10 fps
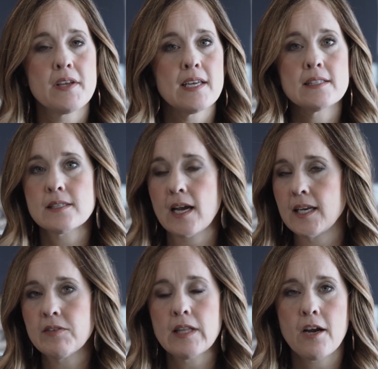the inside,
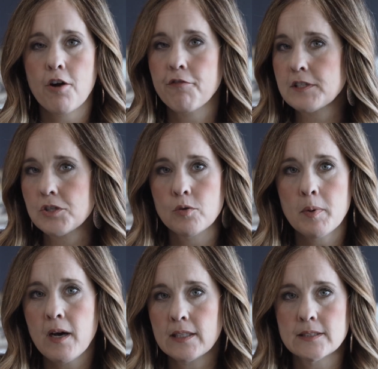even like our physical
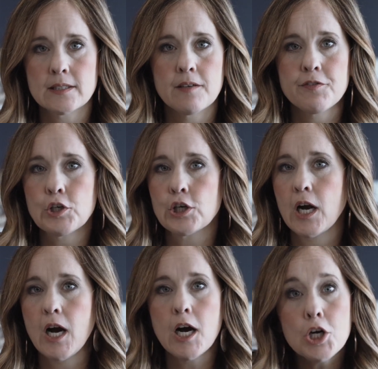bodies. If you're
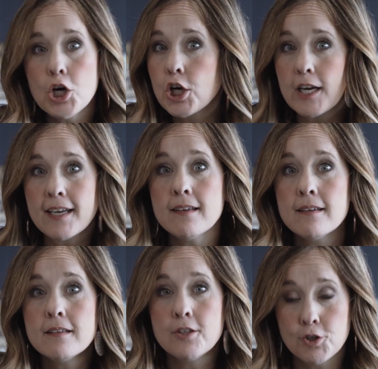hungry,
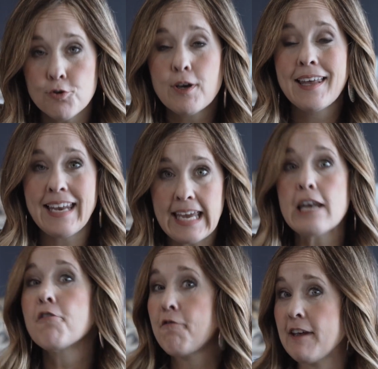you can
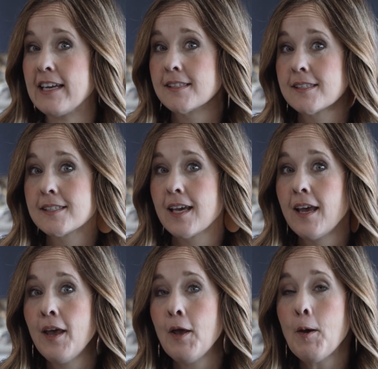eat a feast.
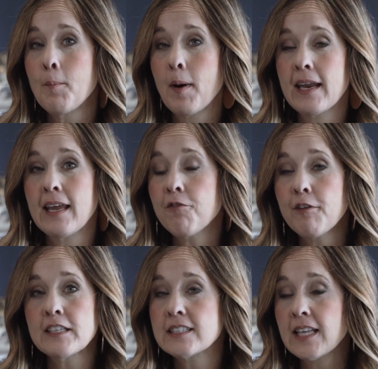But if
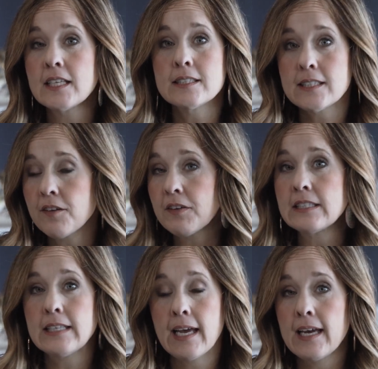it's
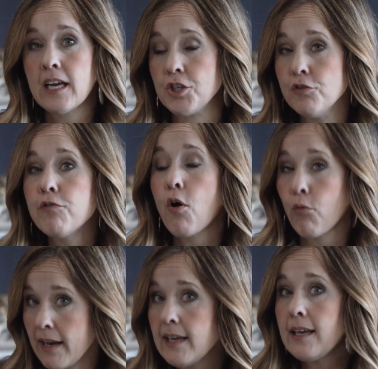Thanksgiving Day and you've
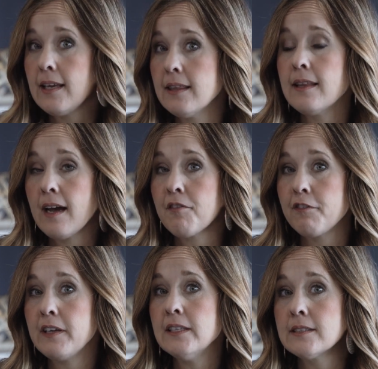already eaten that
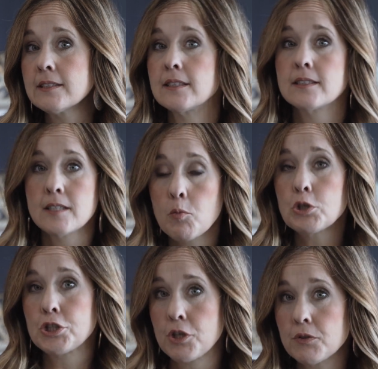feast and
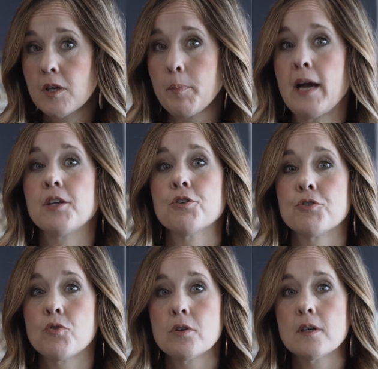someone shows up at your
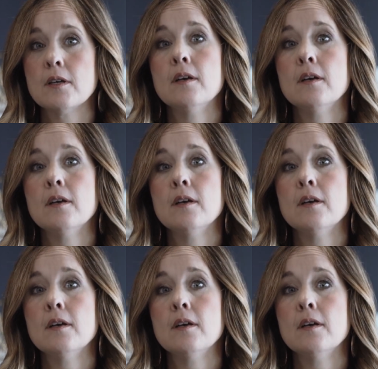door